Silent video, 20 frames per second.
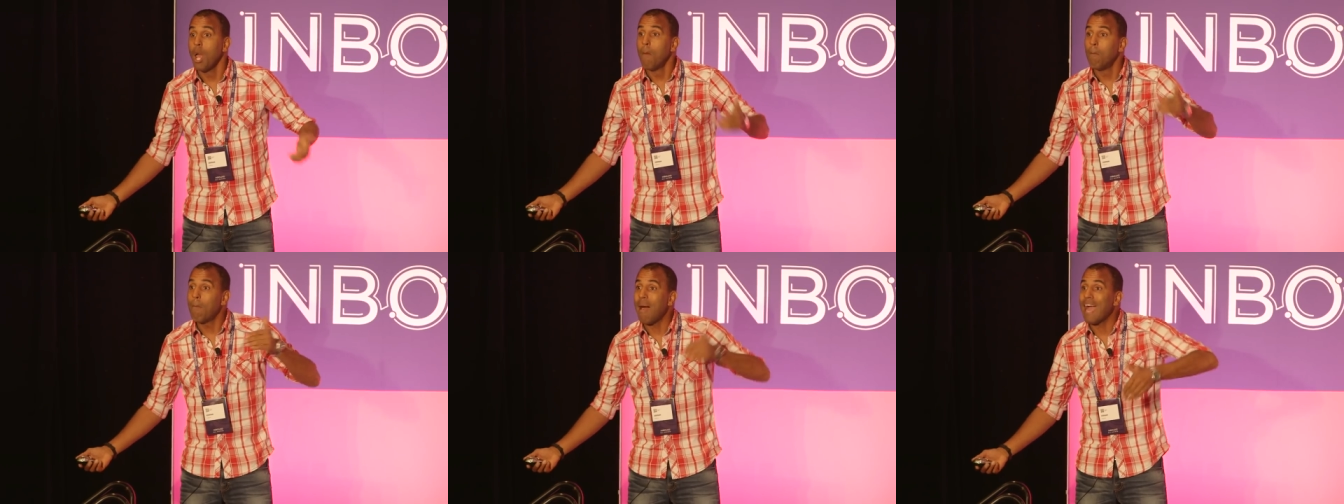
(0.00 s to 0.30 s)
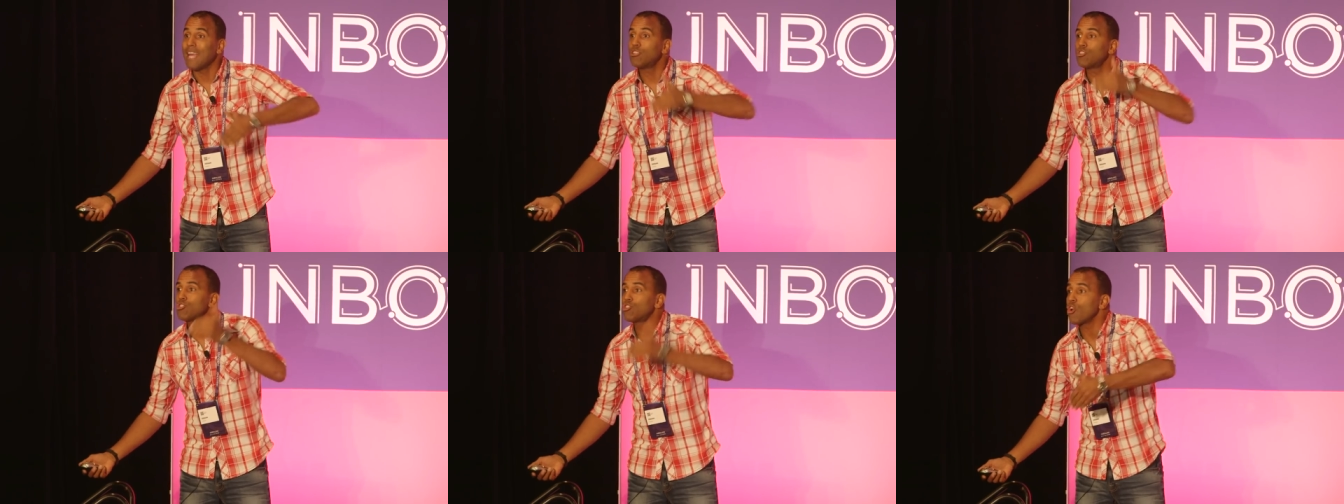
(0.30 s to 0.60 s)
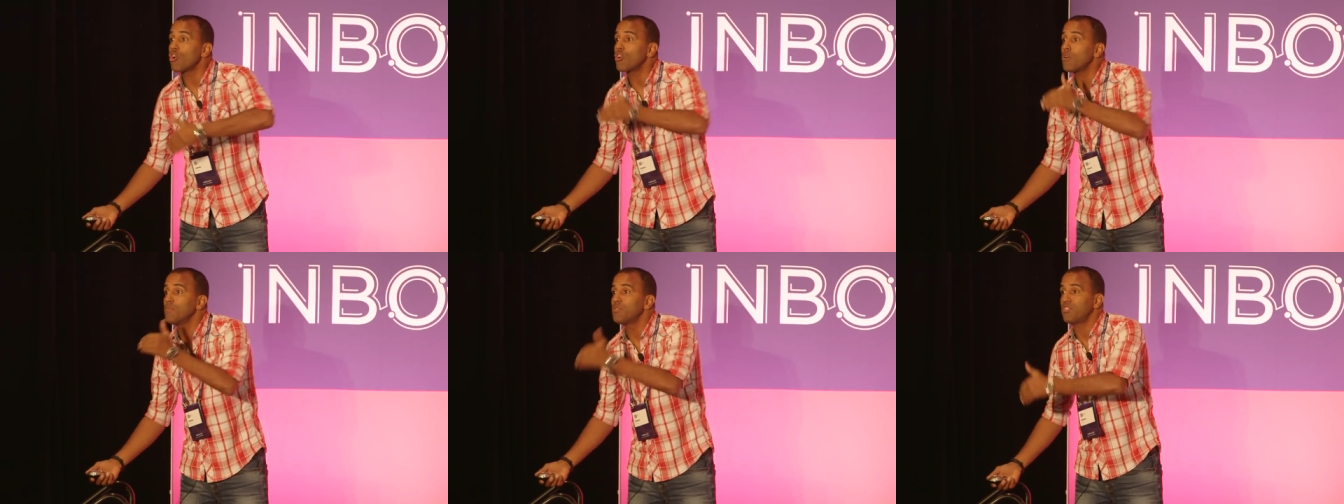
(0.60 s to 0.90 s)
My
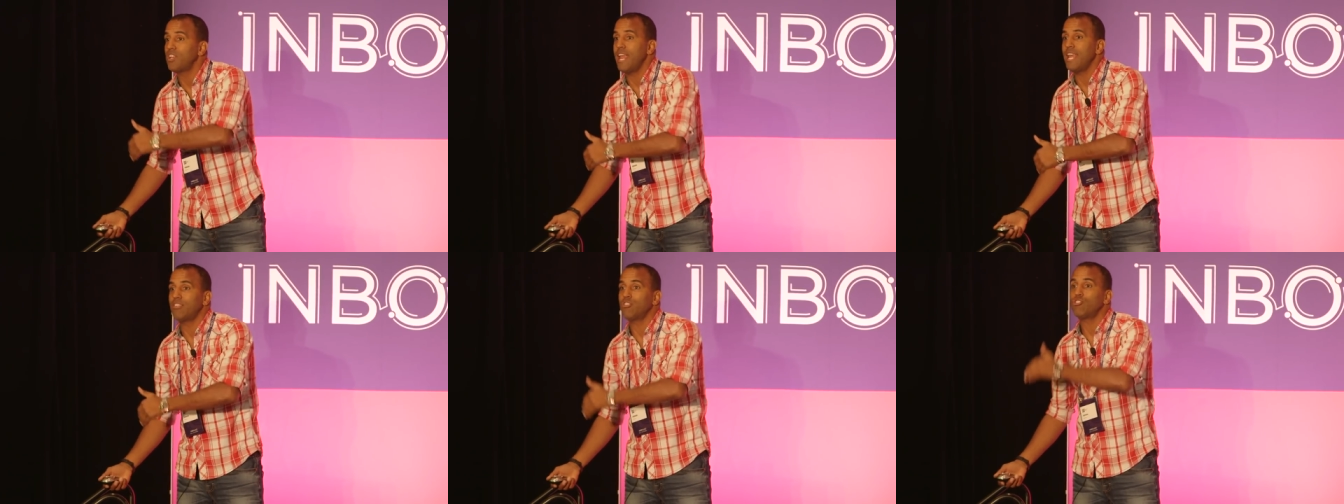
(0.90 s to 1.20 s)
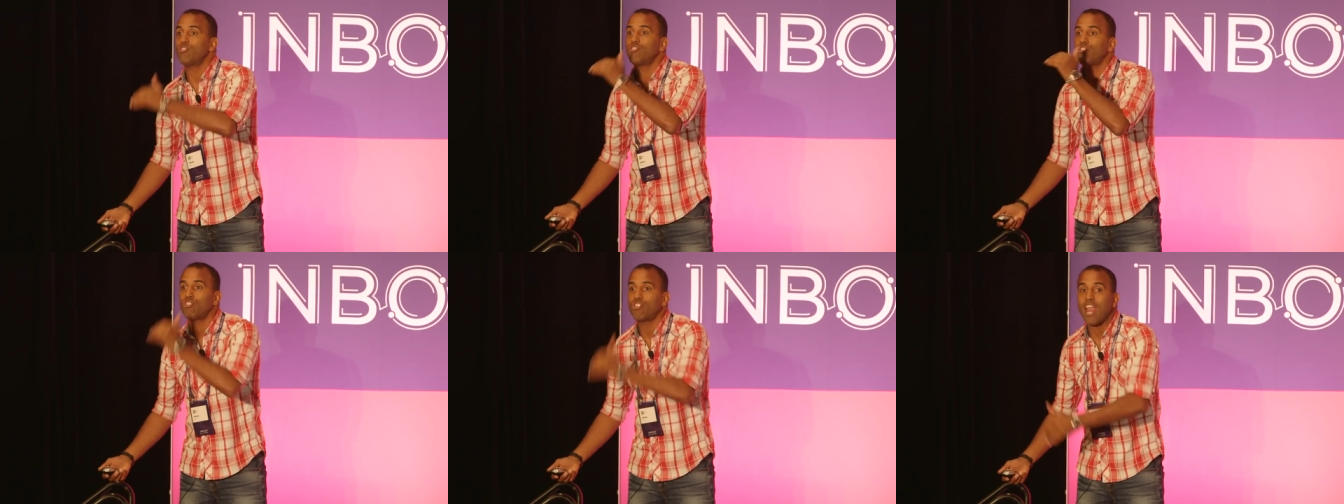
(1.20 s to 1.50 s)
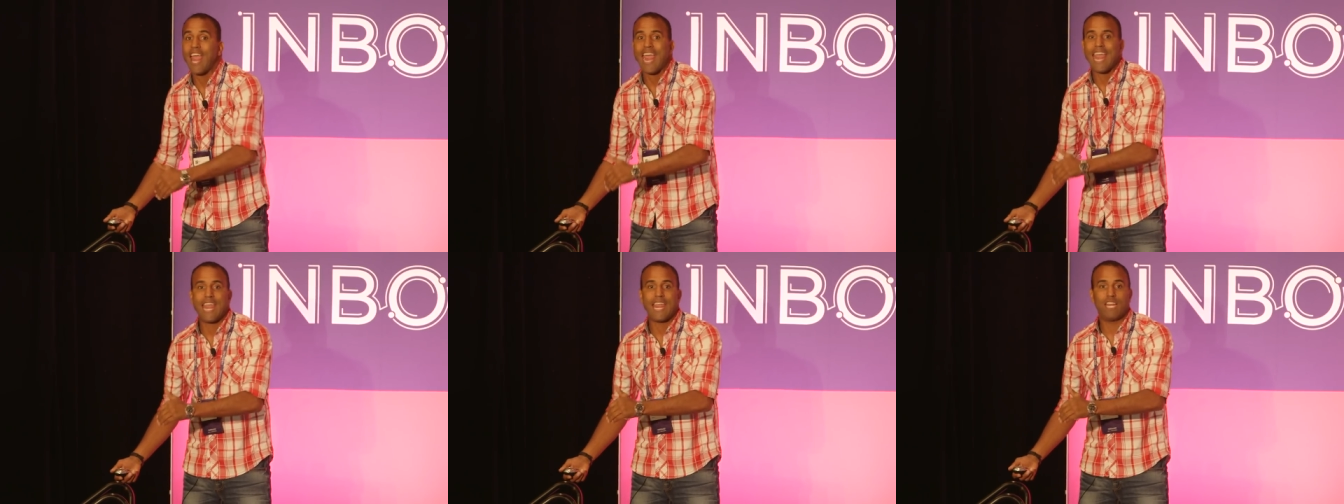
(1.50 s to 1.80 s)
circumstances
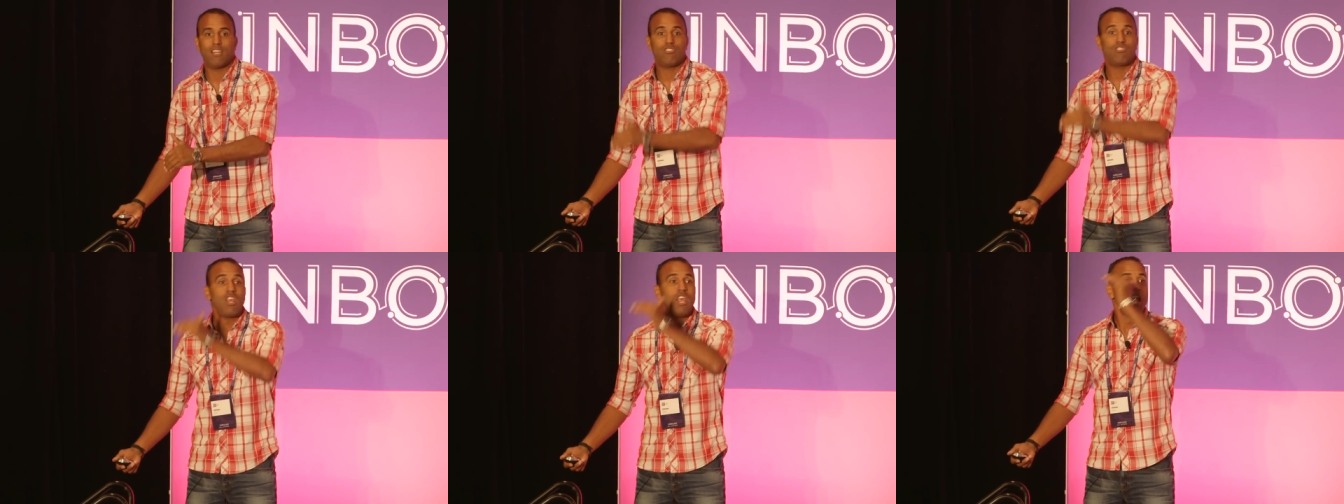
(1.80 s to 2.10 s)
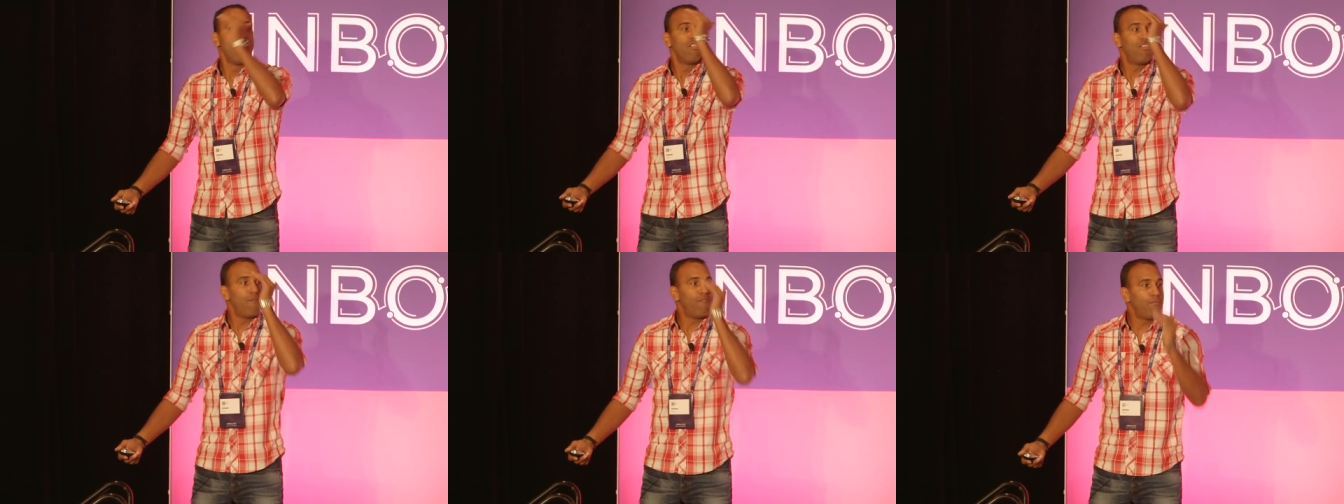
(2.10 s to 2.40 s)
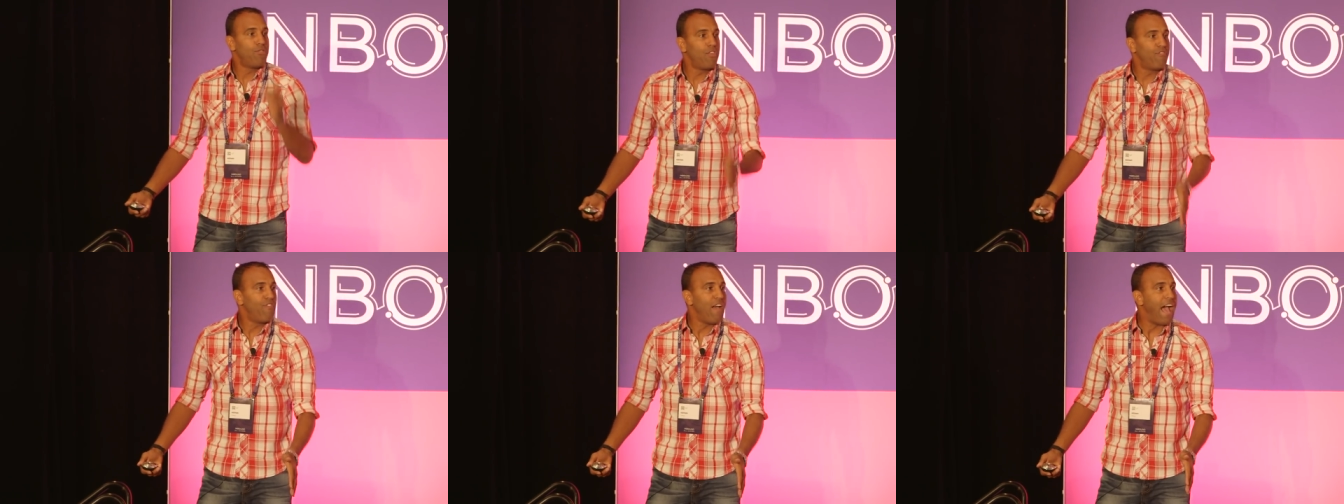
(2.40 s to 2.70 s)
changed the,
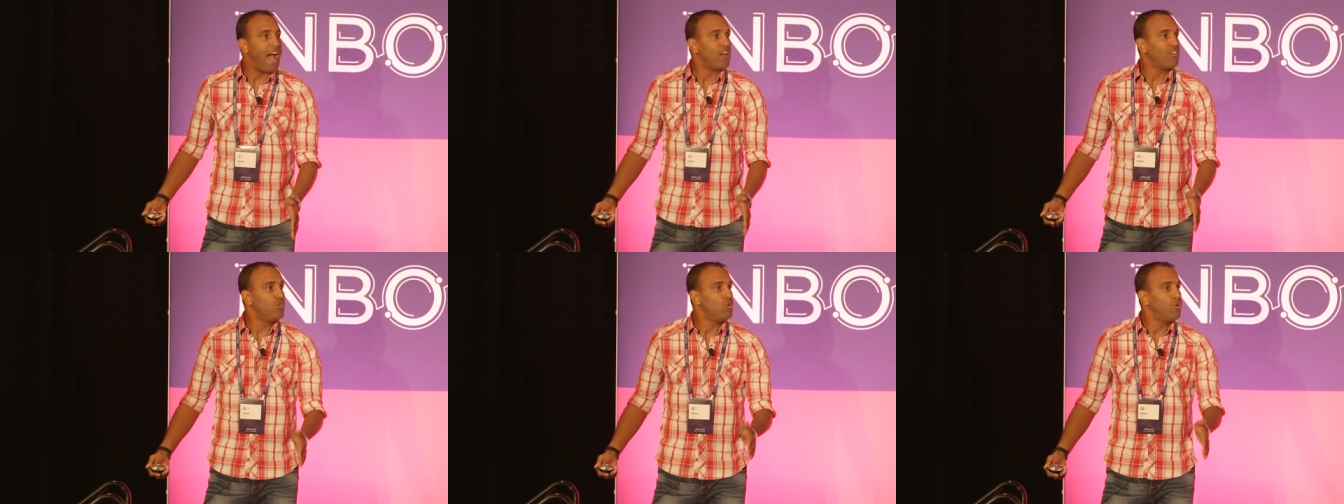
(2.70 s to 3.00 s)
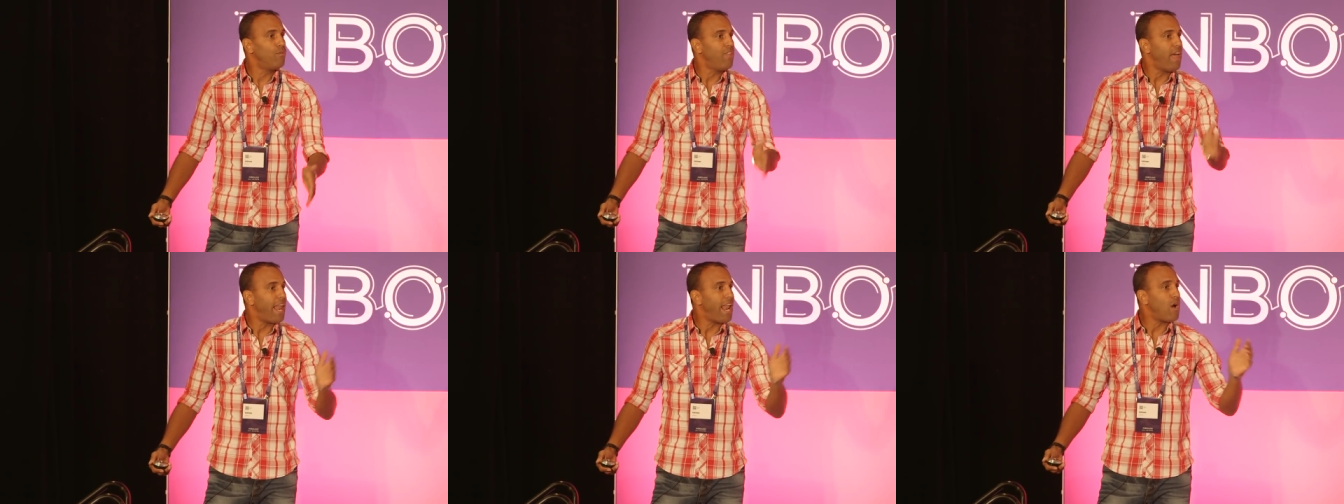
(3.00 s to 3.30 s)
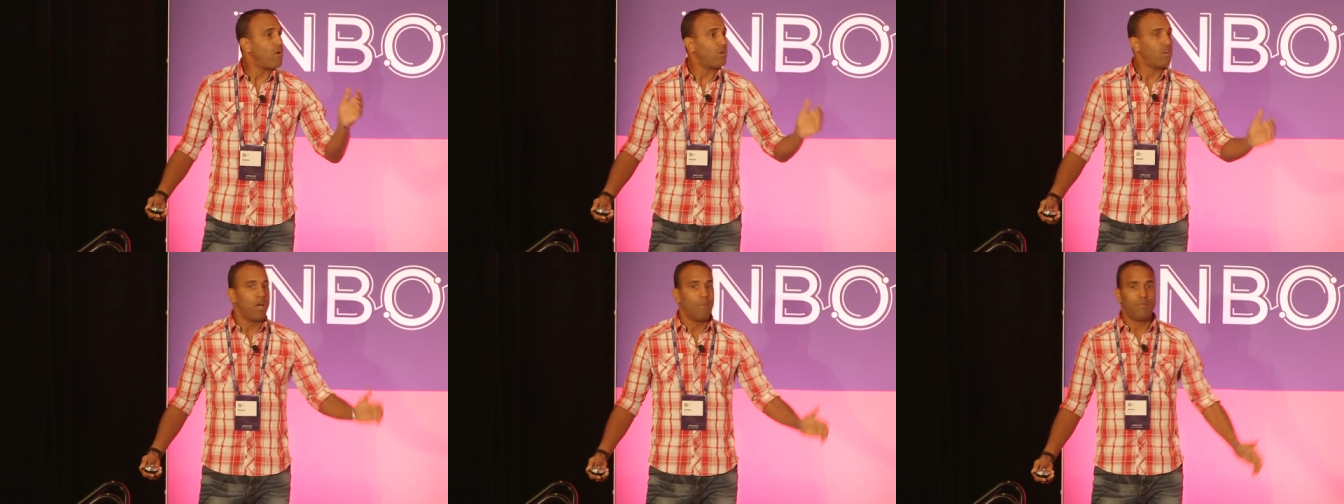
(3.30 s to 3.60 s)
the value of that
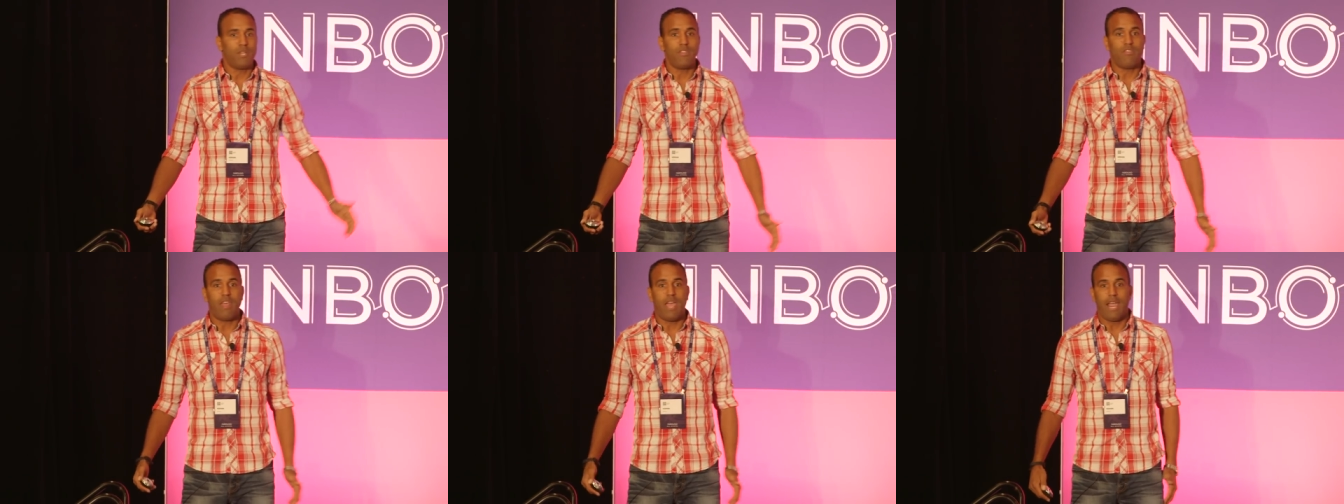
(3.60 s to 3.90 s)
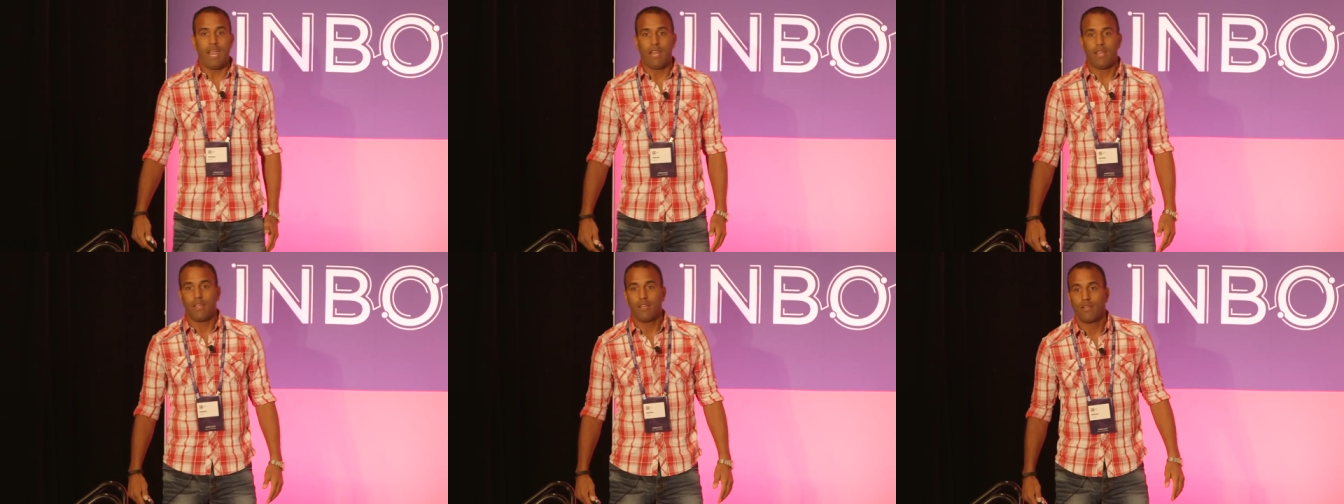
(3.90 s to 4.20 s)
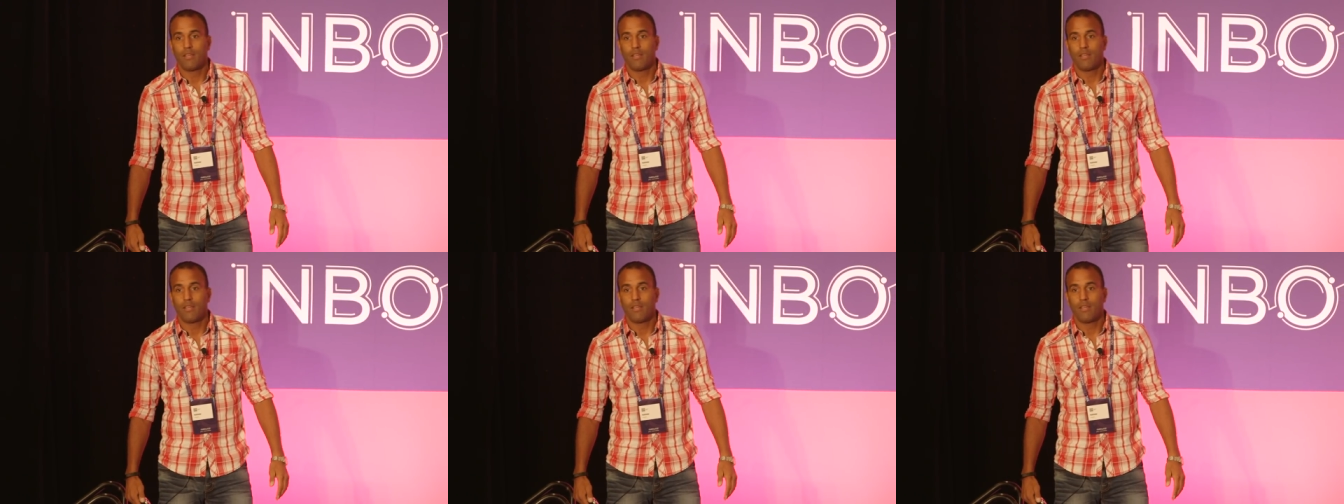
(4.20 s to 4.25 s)
outcome, didn't they?